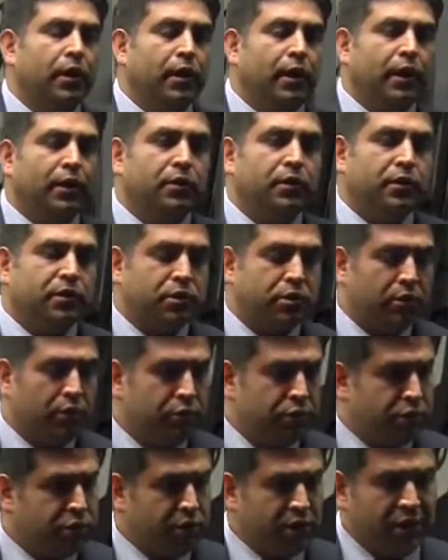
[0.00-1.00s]
And the
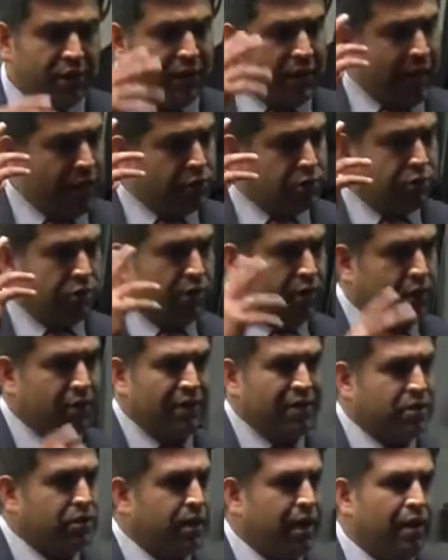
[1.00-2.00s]
solution and the answer there
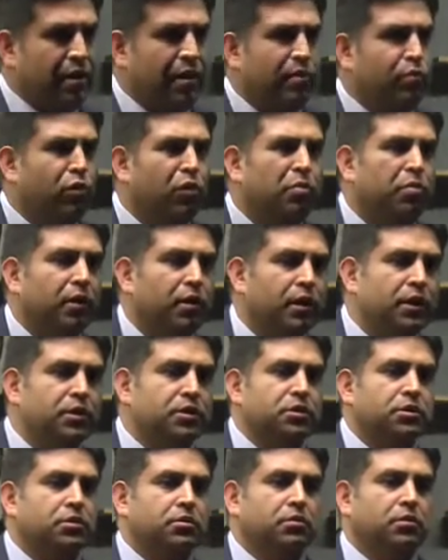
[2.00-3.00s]
is not in more
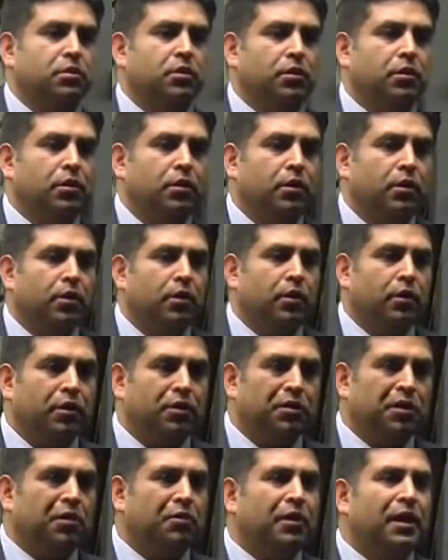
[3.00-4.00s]
police.
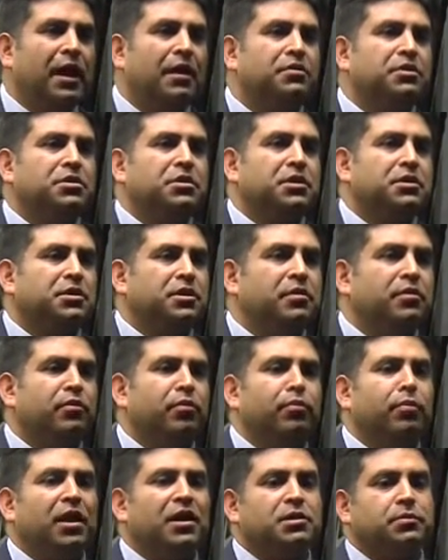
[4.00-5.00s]
They already have
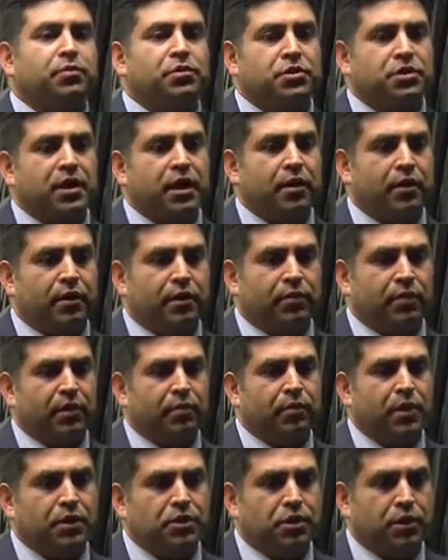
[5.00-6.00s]
60%+ of the
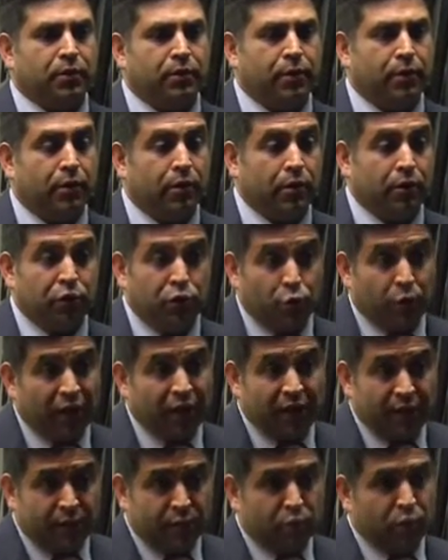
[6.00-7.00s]
budget. You want to
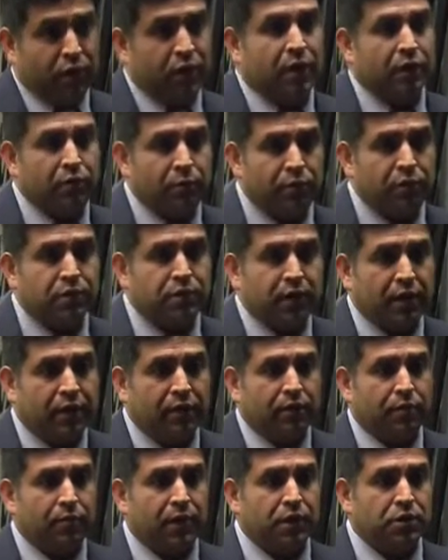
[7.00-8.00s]
give them 100% of
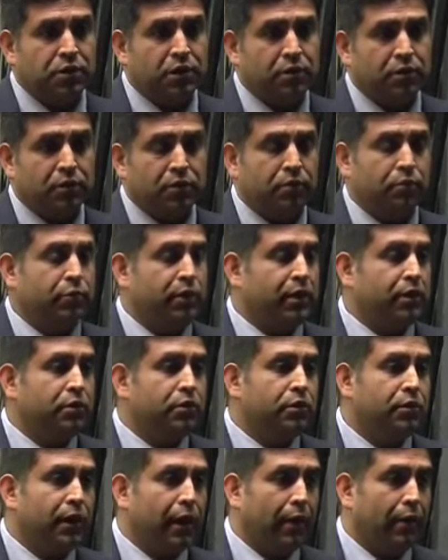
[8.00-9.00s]
the budget, we can
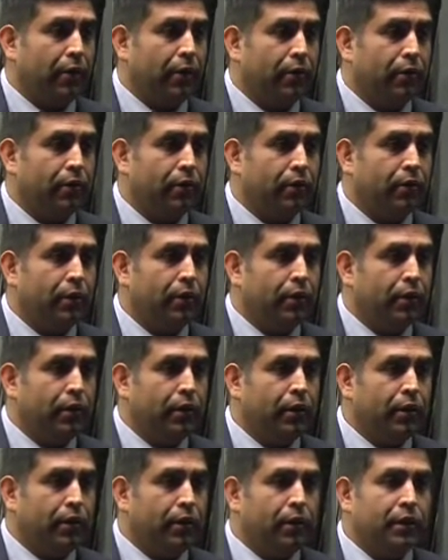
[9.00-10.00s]
do that.
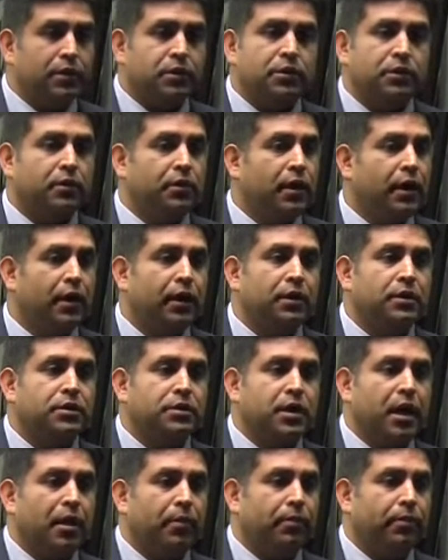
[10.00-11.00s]
It's still not going to
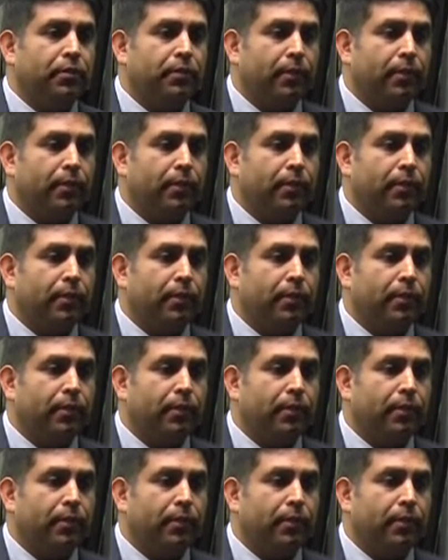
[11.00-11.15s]
stop.